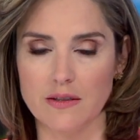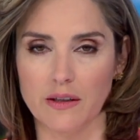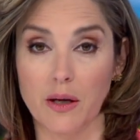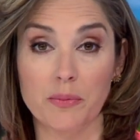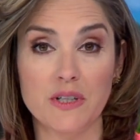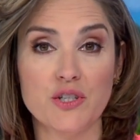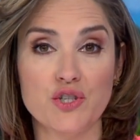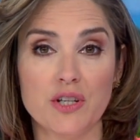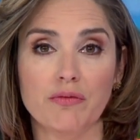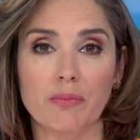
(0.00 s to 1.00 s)
The company's
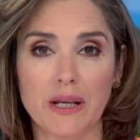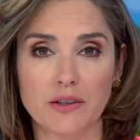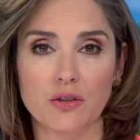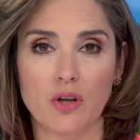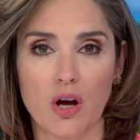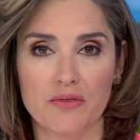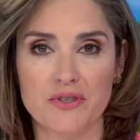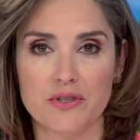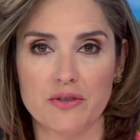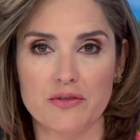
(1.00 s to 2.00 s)
chief medical
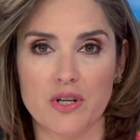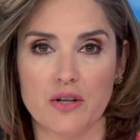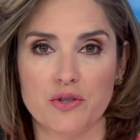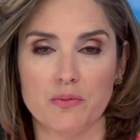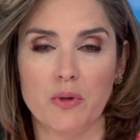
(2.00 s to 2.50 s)
officer, Dr.